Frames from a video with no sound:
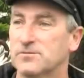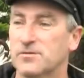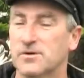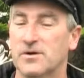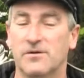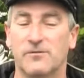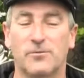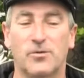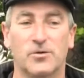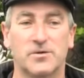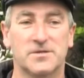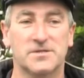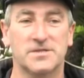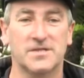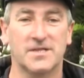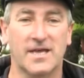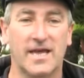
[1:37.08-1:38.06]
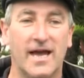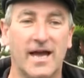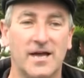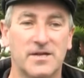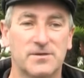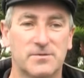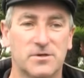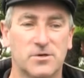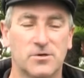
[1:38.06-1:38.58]
very important to see the
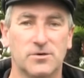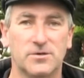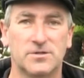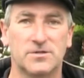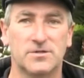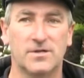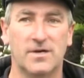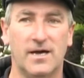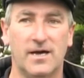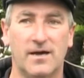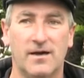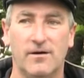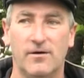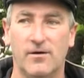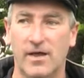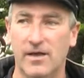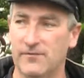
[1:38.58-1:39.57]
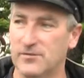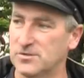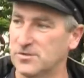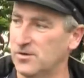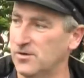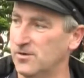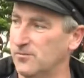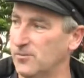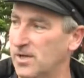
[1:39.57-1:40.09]
cars because uh, every
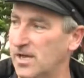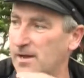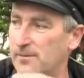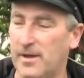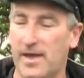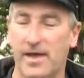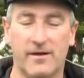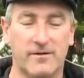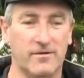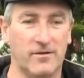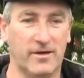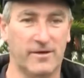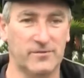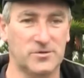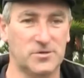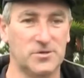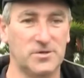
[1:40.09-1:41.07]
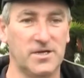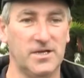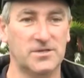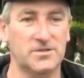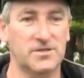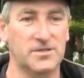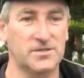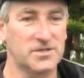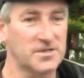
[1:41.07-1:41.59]
time we come out, like every two
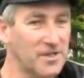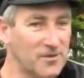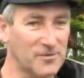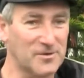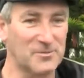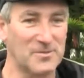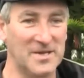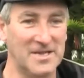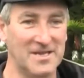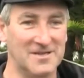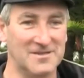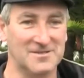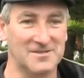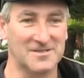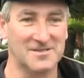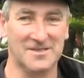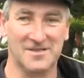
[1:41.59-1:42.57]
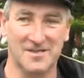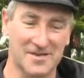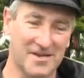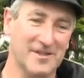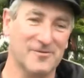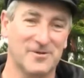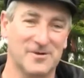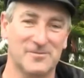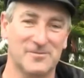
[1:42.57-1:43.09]
years, there's another one appears, and then another one